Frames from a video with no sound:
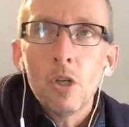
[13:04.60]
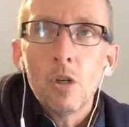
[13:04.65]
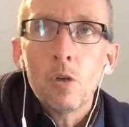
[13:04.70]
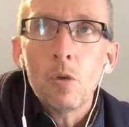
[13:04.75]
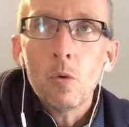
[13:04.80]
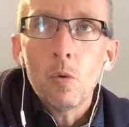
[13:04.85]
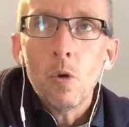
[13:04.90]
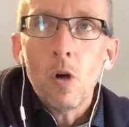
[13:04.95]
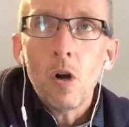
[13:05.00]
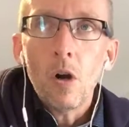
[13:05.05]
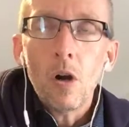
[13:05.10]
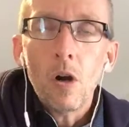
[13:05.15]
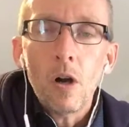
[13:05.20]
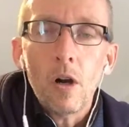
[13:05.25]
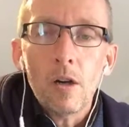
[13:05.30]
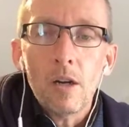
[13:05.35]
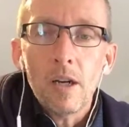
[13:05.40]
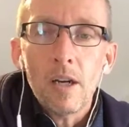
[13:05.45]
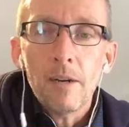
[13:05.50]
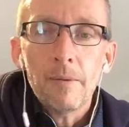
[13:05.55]
who
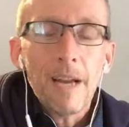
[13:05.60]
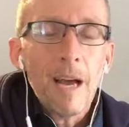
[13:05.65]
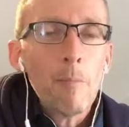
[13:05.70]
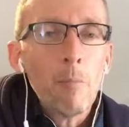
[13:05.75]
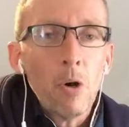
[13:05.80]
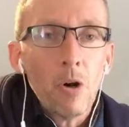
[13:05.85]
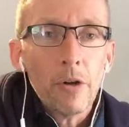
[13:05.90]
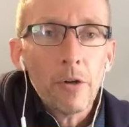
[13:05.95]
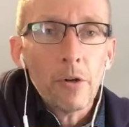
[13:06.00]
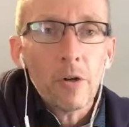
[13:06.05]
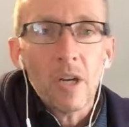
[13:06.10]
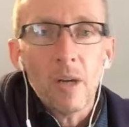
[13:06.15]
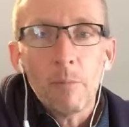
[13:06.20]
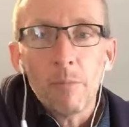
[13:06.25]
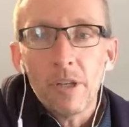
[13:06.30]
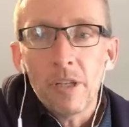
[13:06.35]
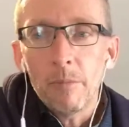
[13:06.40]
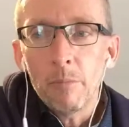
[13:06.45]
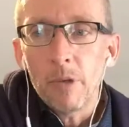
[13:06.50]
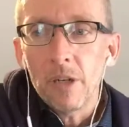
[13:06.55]
are not part of your
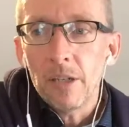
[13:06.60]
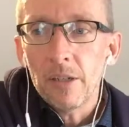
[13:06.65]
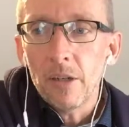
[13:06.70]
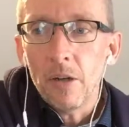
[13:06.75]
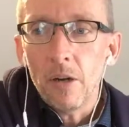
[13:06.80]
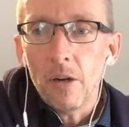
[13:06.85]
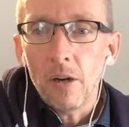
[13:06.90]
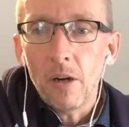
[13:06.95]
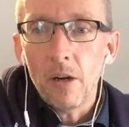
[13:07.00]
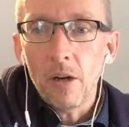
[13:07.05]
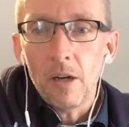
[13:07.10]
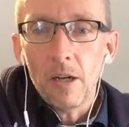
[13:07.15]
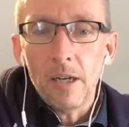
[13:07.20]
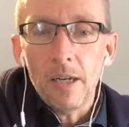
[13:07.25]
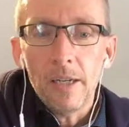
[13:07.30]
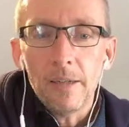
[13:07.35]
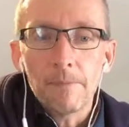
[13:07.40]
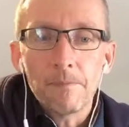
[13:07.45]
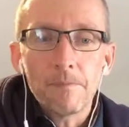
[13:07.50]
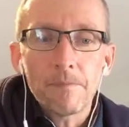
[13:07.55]
company, but
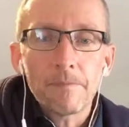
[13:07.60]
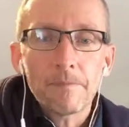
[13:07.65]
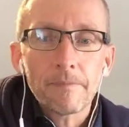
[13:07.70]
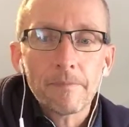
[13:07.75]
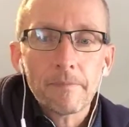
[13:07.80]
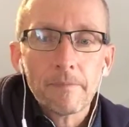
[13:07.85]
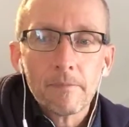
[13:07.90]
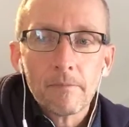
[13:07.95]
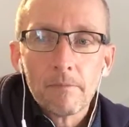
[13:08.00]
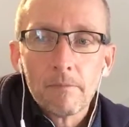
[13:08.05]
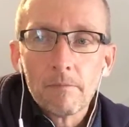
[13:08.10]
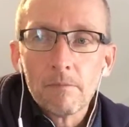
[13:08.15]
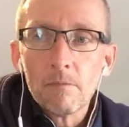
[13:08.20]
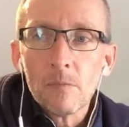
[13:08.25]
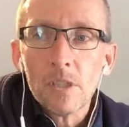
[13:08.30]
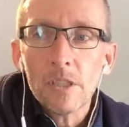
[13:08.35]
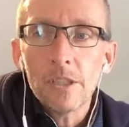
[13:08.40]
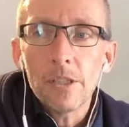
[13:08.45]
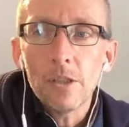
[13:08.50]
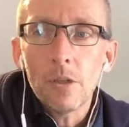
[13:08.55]
are
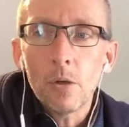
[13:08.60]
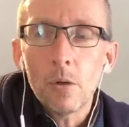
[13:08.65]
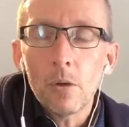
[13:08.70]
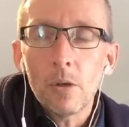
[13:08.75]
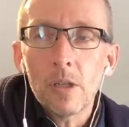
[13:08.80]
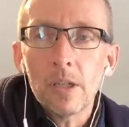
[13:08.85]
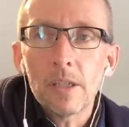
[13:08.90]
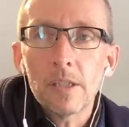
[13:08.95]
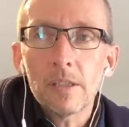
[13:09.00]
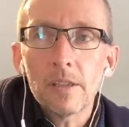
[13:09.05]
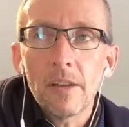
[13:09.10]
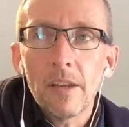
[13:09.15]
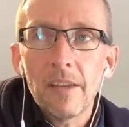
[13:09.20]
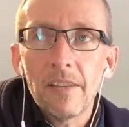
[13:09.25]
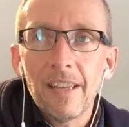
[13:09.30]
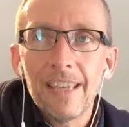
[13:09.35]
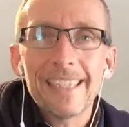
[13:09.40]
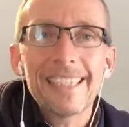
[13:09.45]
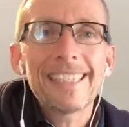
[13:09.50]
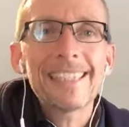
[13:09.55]

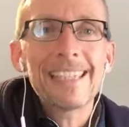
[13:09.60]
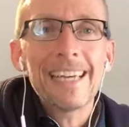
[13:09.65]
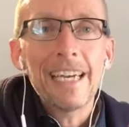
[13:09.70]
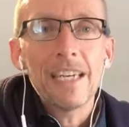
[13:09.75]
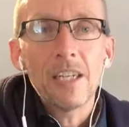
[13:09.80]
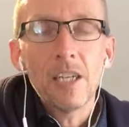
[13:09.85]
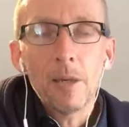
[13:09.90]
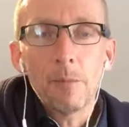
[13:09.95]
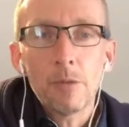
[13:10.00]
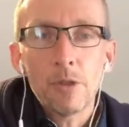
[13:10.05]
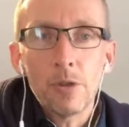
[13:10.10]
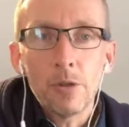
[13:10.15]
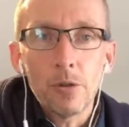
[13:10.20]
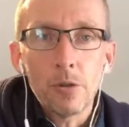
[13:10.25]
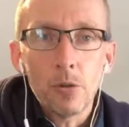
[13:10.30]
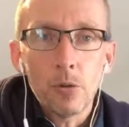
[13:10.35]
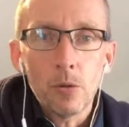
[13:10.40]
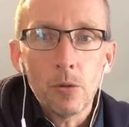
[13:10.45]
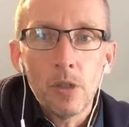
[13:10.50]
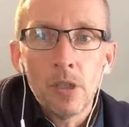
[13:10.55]
they sign up
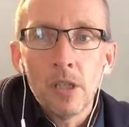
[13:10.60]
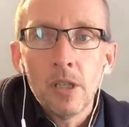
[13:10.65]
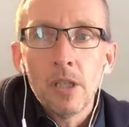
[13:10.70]
to